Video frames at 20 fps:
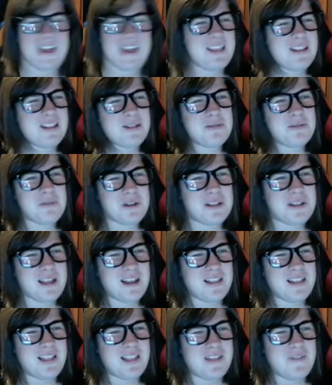That's what
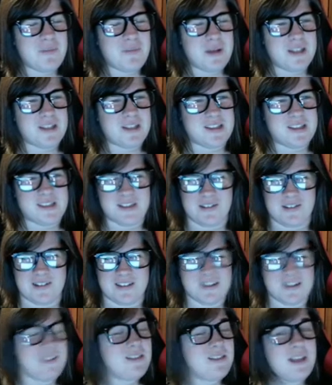I love about this series.
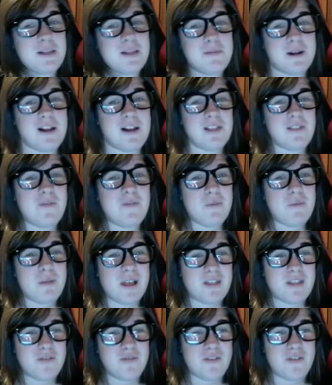That's what I love about
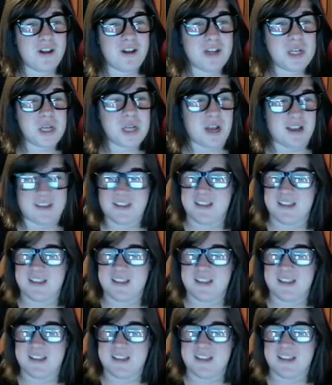the franchise.